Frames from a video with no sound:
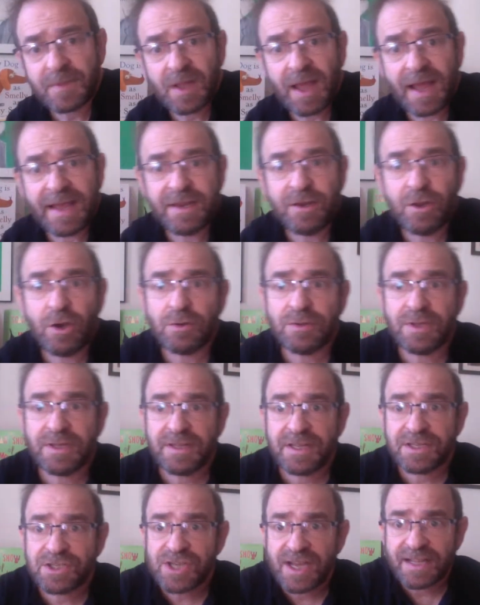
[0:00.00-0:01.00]
I know
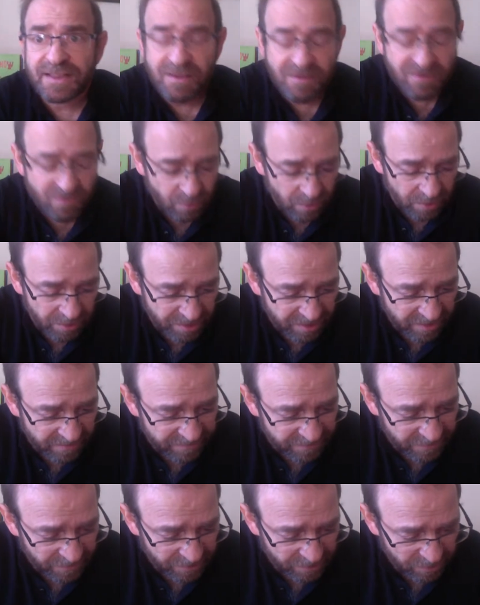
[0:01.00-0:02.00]
that the chat is working
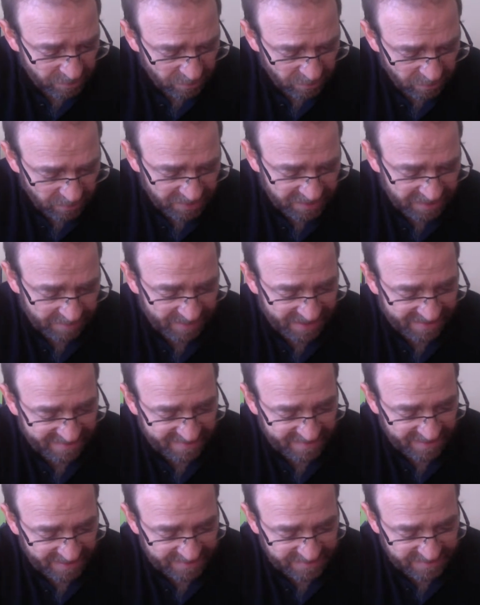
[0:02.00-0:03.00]
for you, and I'm
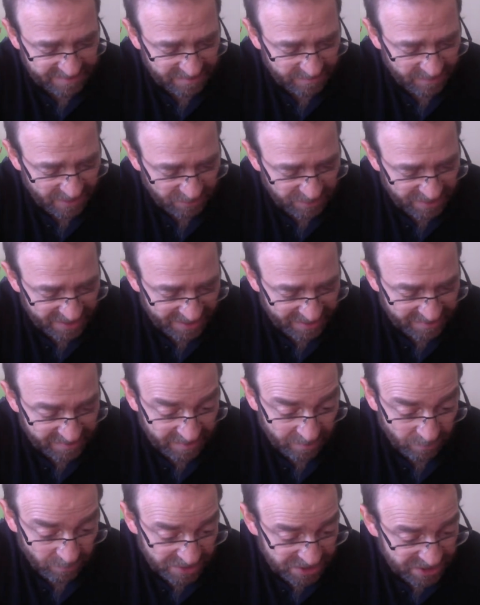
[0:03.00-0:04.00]
excited about
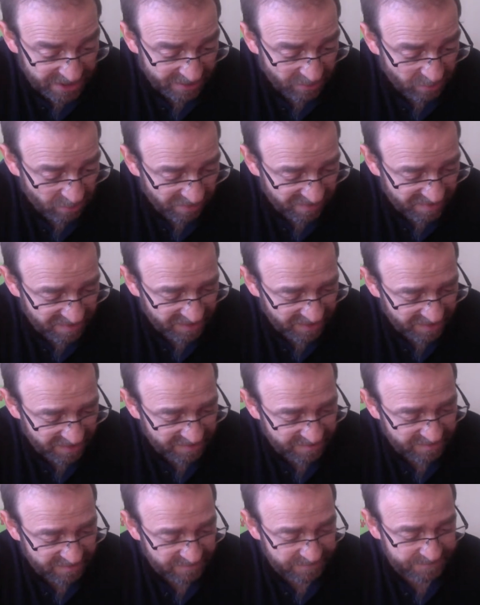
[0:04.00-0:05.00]
that. I wish I could see
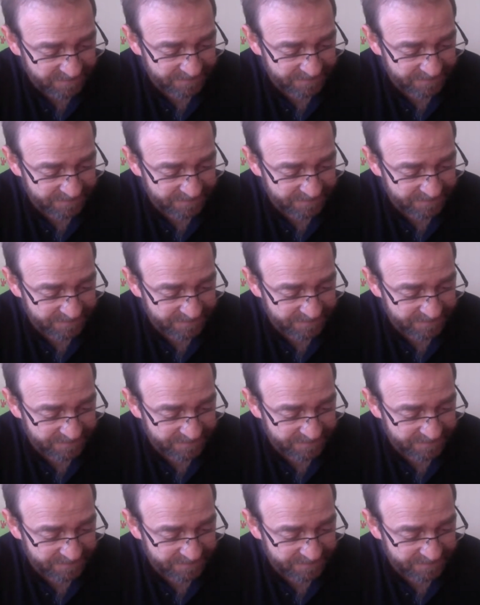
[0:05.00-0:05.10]
it.